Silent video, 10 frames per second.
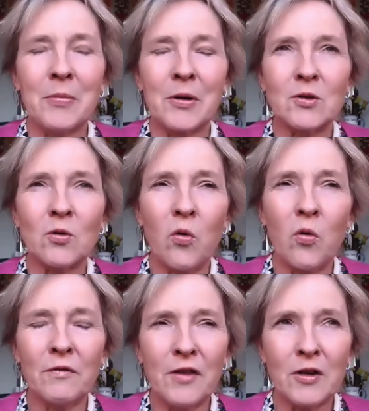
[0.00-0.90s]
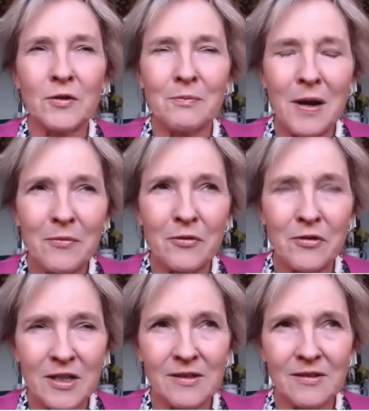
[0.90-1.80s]
Because all of those
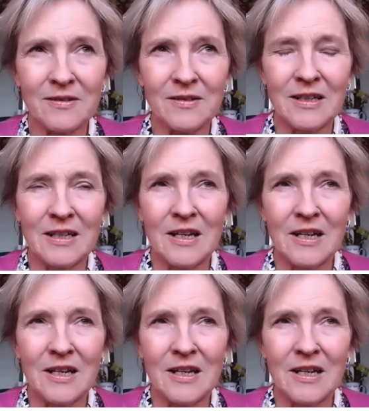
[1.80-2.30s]
memories